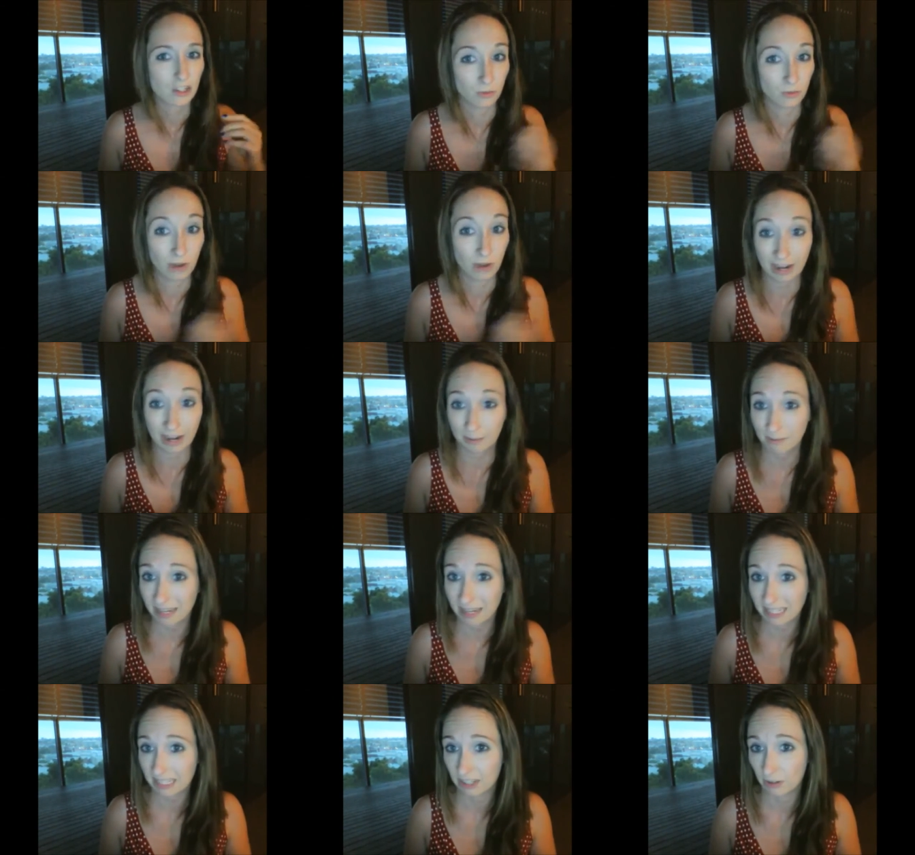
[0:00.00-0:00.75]

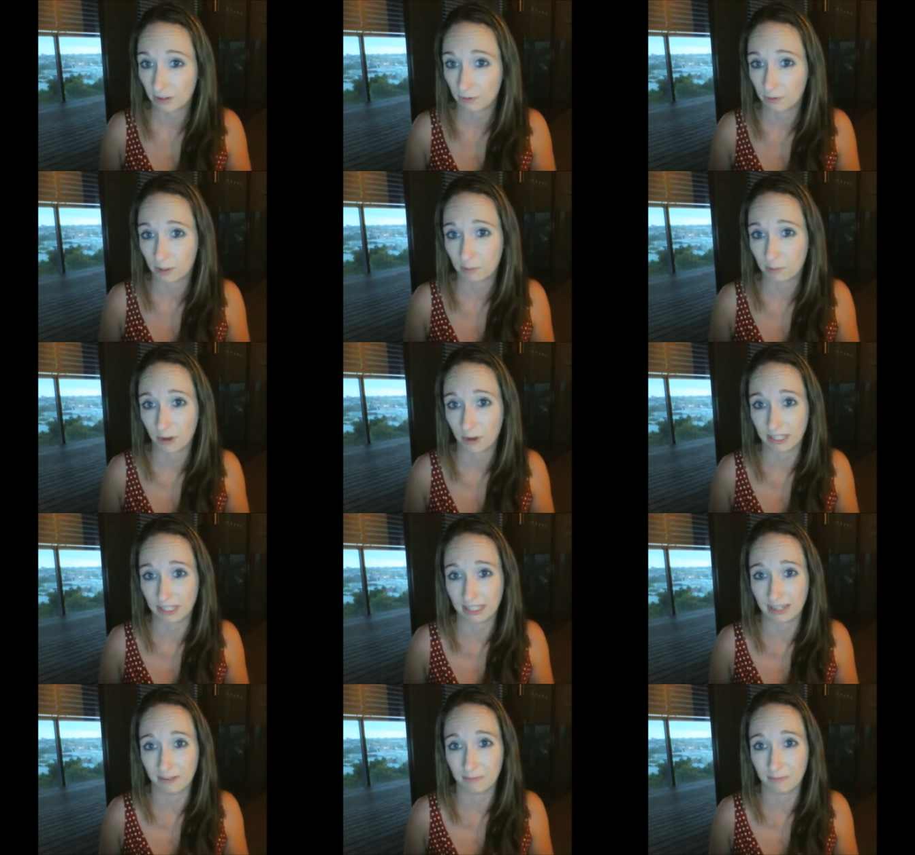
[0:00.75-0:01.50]
surrounding myself with
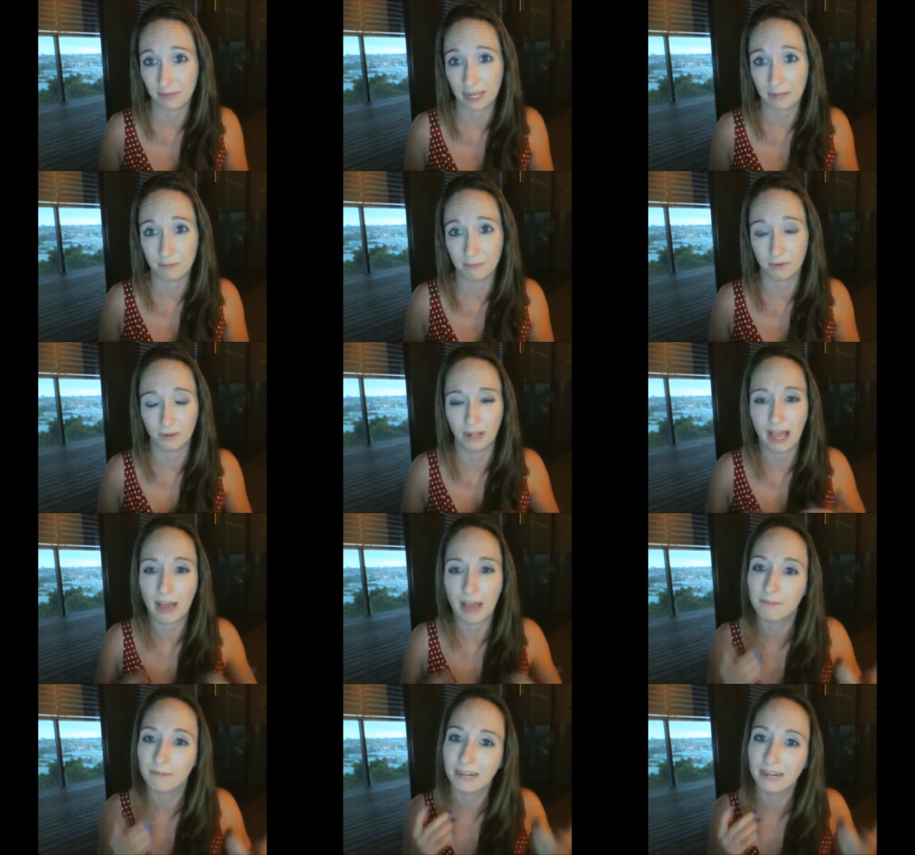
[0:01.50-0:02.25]
positive
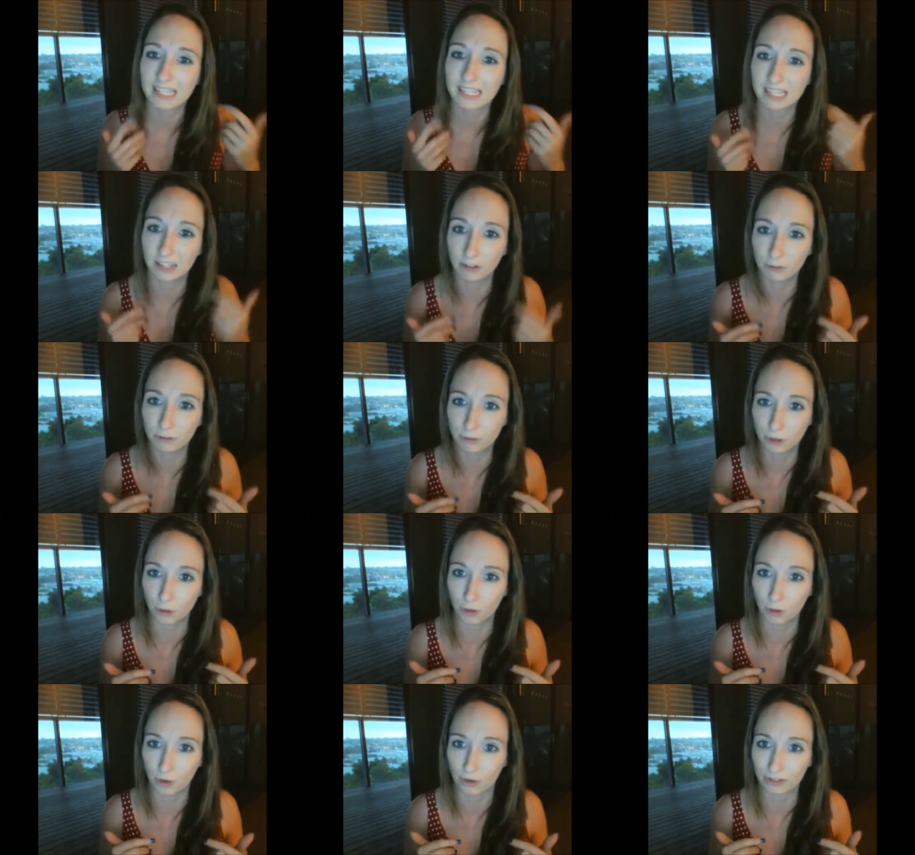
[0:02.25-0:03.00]
people, and my
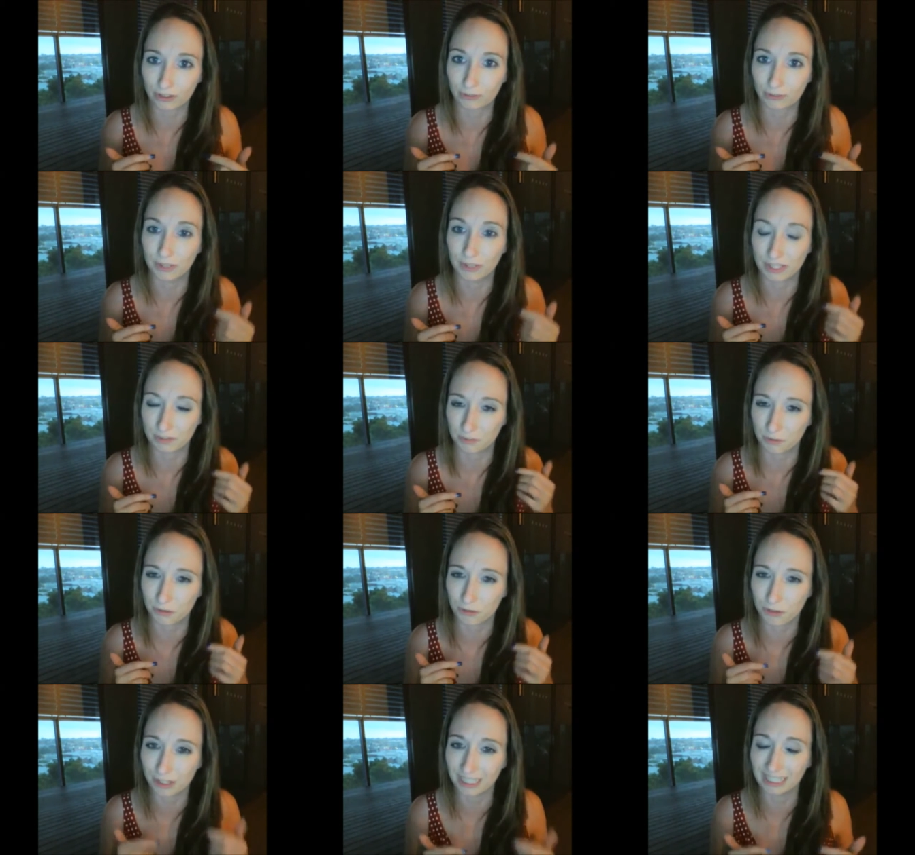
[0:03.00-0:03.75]
self-talk was
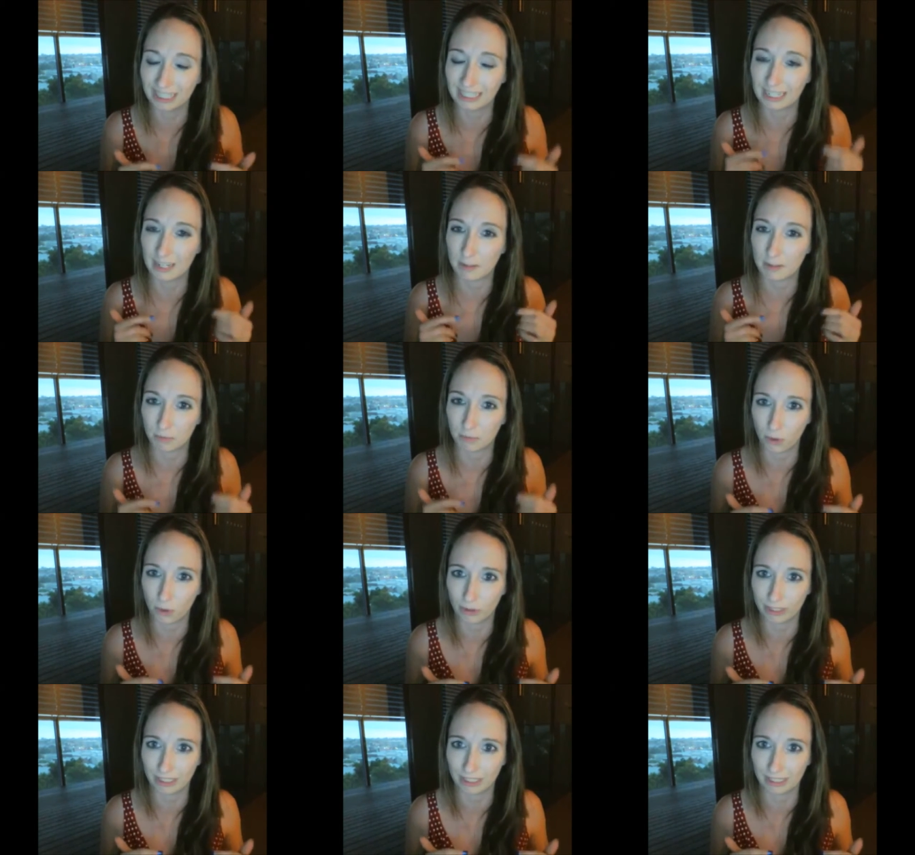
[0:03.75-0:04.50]
really
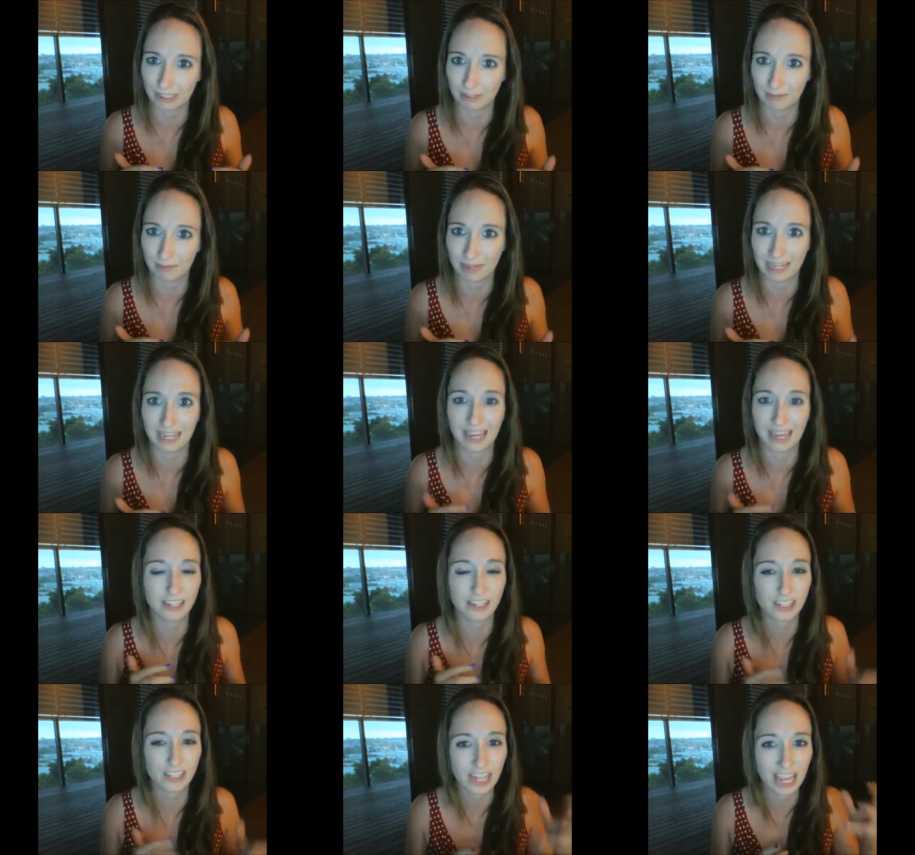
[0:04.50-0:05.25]
important to me,
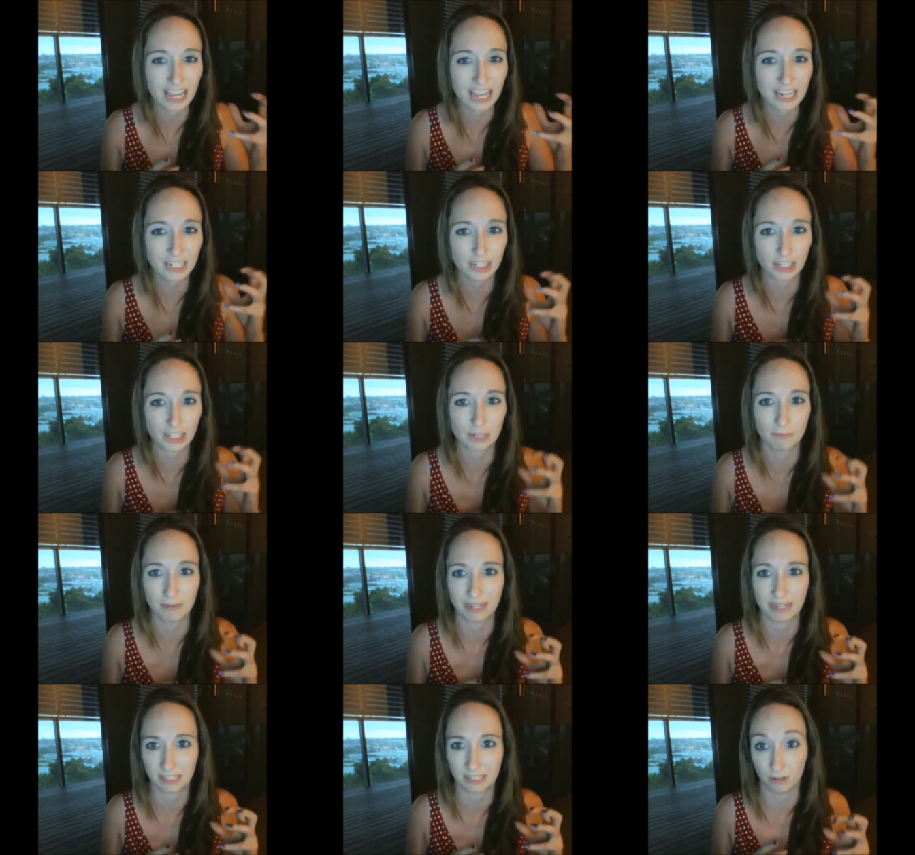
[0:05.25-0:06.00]
and
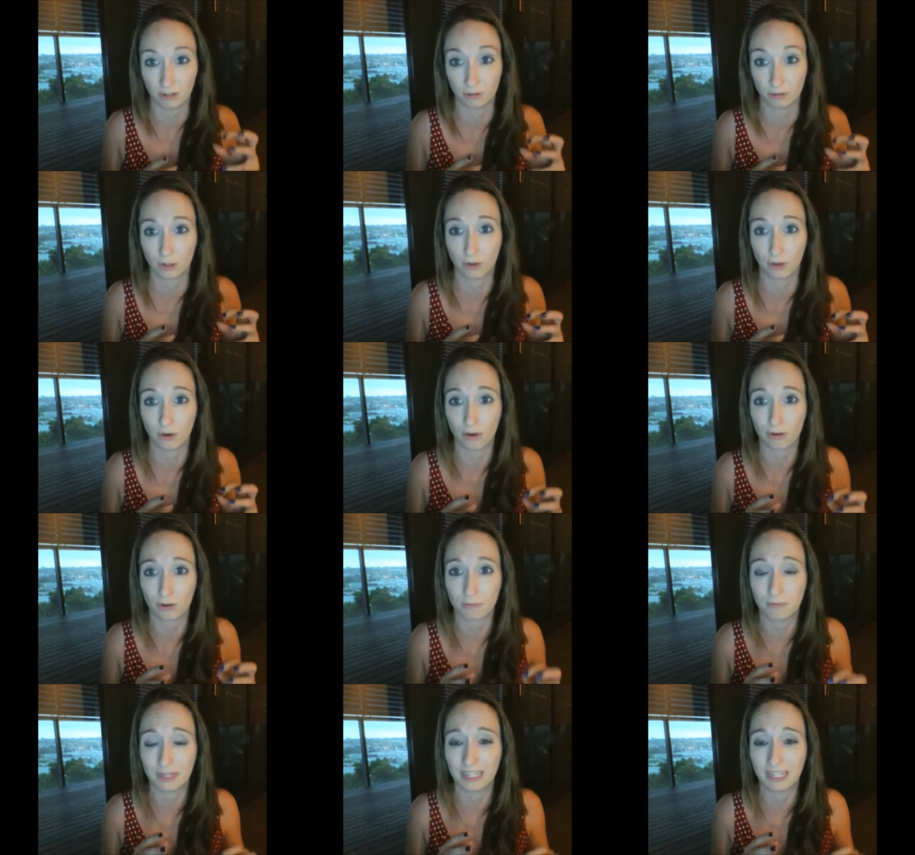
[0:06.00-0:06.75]
changing my
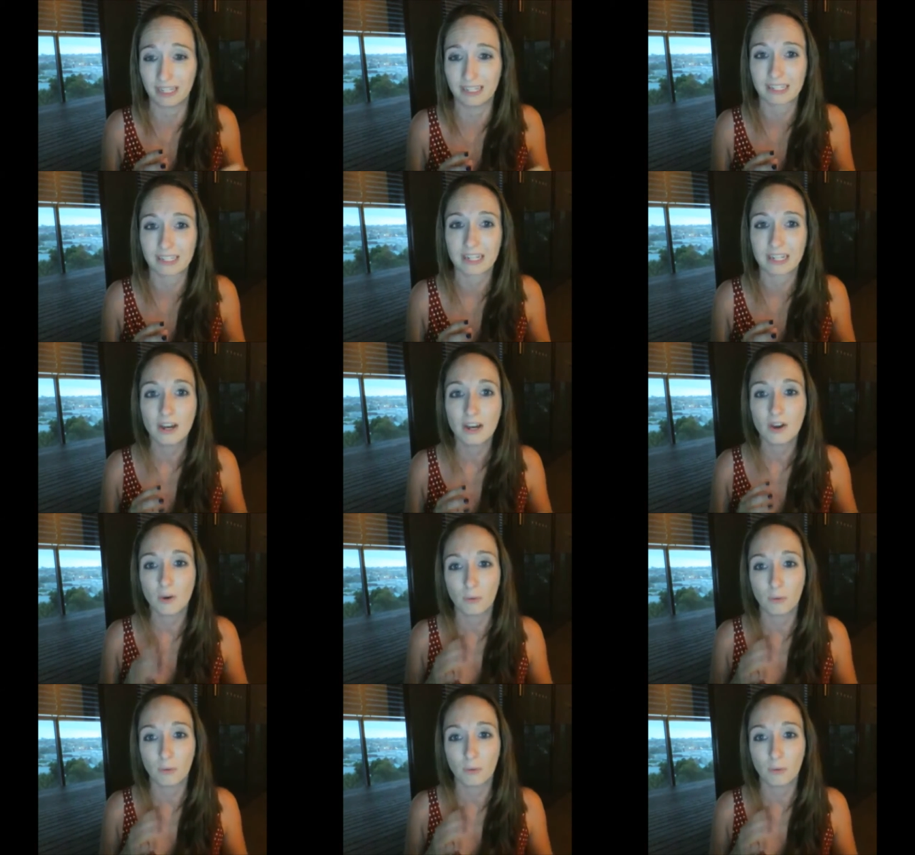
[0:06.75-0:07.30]
self-talk, because